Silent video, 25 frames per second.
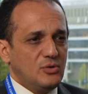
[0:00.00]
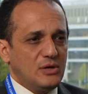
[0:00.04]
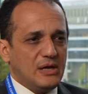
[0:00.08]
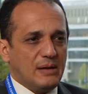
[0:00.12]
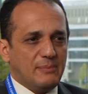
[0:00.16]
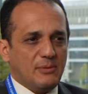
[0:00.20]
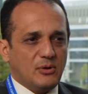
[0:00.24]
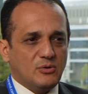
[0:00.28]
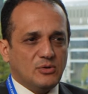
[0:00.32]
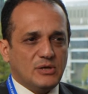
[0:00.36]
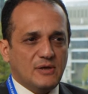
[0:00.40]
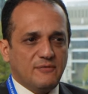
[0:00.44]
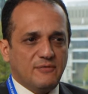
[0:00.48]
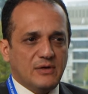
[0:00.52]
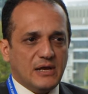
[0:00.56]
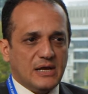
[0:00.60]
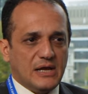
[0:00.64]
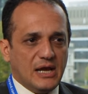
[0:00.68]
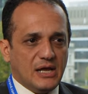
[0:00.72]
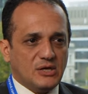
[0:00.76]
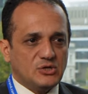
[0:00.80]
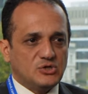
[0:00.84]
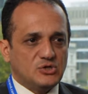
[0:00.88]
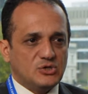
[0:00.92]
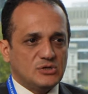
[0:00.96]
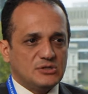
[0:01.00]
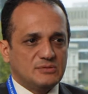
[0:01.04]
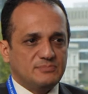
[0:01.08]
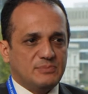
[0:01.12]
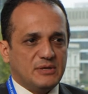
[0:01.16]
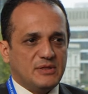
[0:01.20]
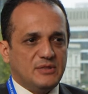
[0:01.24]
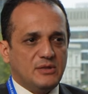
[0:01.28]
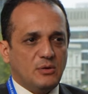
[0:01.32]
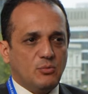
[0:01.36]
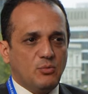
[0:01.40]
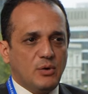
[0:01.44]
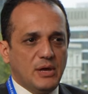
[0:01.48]
only about giving lectures,
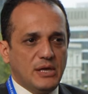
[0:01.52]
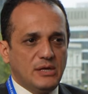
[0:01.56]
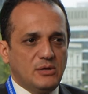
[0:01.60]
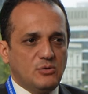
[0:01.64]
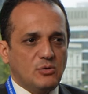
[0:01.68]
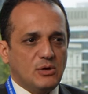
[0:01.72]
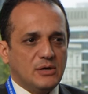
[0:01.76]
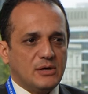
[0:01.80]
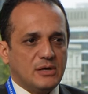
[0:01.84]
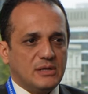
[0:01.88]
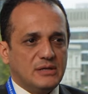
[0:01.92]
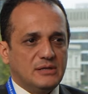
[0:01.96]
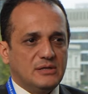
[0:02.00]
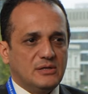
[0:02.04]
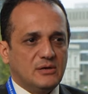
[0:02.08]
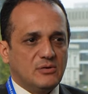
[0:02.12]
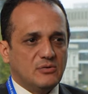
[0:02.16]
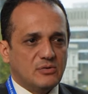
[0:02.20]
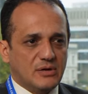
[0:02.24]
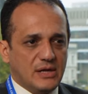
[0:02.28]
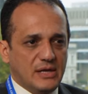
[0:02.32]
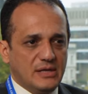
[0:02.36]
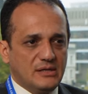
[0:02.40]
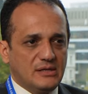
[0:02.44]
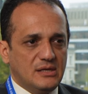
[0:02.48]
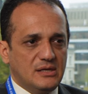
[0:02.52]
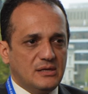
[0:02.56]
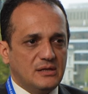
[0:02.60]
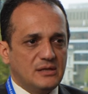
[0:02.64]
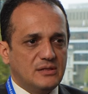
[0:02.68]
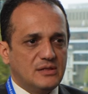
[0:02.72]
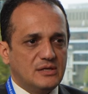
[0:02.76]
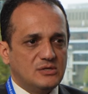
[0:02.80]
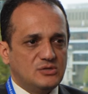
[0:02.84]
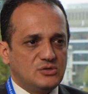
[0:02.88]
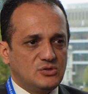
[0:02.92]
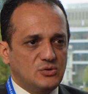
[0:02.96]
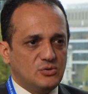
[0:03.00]
but the way you are
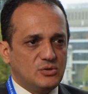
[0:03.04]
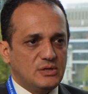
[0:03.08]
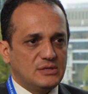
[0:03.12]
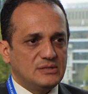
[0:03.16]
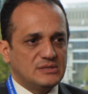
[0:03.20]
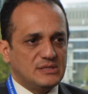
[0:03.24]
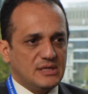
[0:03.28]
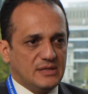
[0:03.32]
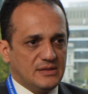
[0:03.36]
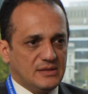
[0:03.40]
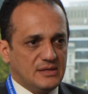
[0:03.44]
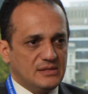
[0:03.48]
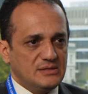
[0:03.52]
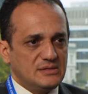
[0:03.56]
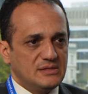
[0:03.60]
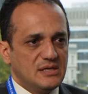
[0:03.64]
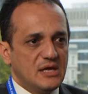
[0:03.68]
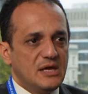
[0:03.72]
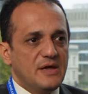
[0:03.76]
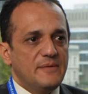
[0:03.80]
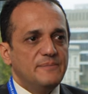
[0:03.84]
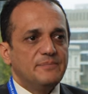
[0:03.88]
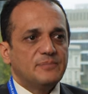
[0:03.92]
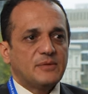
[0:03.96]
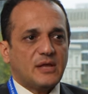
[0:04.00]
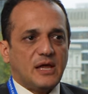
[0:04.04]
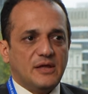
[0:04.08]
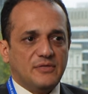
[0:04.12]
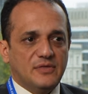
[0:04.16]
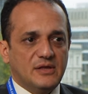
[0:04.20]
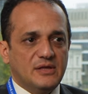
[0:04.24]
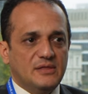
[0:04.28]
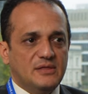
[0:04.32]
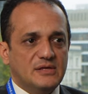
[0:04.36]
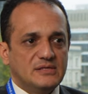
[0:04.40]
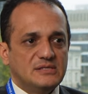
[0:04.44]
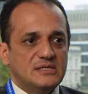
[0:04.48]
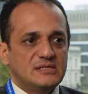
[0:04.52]
integrating the students in this. I
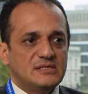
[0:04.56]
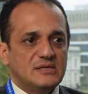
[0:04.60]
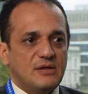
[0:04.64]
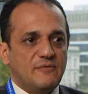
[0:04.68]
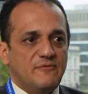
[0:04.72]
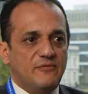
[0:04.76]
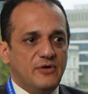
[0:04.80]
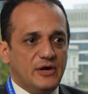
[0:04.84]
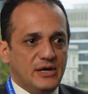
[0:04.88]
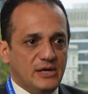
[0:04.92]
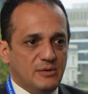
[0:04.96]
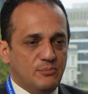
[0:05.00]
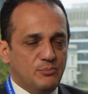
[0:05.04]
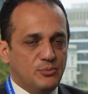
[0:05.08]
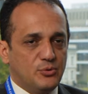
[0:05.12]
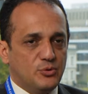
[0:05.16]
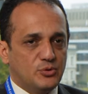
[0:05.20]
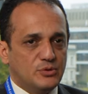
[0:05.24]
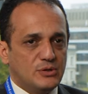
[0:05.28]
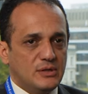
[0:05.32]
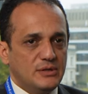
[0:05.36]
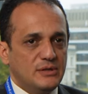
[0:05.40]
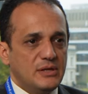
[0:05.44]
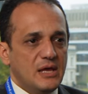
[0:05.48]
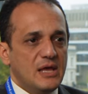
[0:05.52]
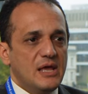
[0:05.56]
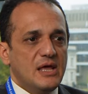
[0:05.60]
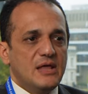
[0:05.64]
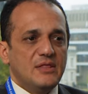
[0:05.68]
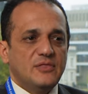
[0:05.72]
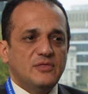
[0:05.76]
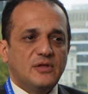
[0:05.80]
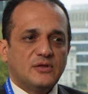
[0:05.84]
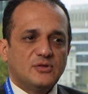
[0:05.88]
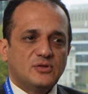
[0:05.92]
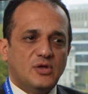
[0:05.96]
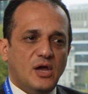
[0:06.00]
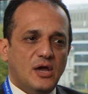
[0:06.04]
think this is very important.
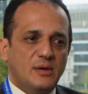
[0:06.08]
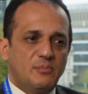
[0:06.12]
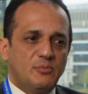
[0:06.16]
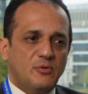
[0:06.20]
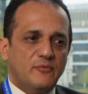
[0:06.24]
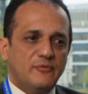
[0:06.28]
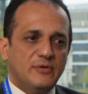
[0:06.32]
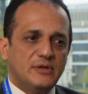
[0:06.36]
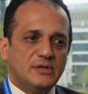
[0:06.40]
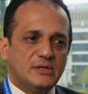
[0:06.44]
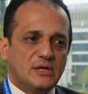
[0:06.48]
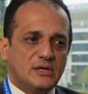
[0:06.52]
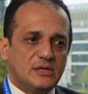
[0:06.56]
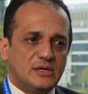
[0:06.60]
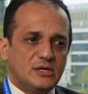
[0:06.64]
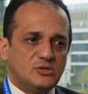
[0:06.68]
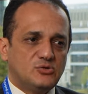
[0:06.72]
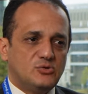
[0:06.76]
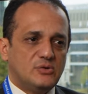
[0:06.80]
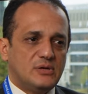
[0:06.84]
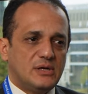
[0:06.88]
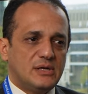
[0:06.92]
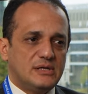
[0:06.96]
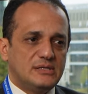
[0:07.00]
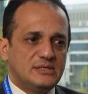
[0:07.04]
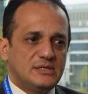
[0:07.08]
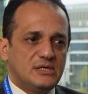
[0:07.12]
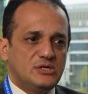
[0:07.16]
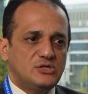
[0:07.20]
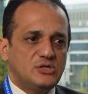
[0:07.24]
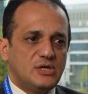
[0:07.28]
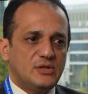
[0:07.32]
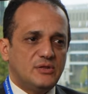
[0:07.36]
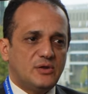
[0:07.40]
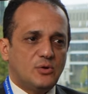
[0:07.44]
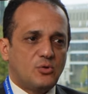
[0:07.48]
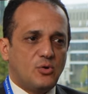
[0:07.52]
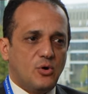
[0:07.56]
The type of
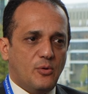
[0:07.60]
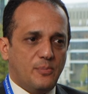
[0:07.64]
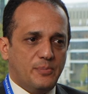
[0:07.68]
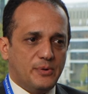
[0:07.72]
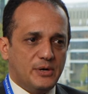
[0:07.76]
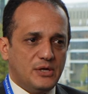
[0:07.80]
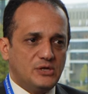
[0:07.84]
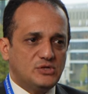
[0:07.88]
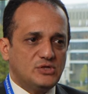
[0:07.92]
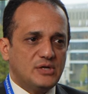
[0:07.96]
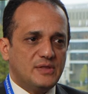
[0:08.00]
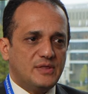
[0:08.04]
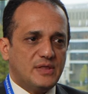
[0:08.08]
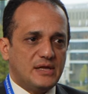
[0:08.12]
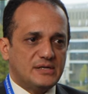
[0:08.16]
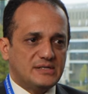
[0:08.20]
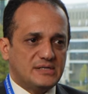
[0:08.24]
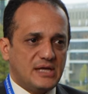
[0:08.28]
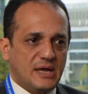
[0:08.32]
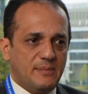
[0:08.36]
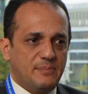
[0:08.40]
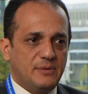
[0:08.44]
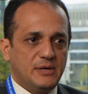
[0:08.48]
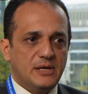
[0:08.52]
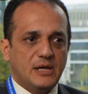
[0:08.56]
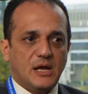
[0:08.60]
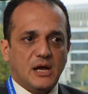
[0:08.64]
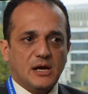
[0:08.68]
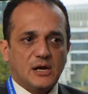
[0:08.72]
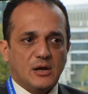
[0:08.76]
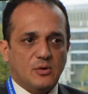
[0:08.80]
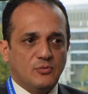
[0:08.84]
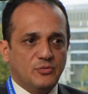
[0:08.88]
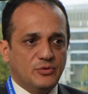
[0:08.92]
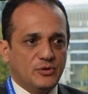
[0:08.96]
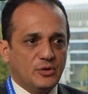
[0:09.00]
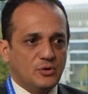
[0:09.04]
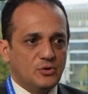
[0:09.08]
internationalization, the cooperation that's happening
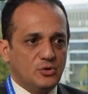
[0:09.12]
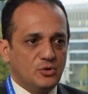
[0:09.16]
around the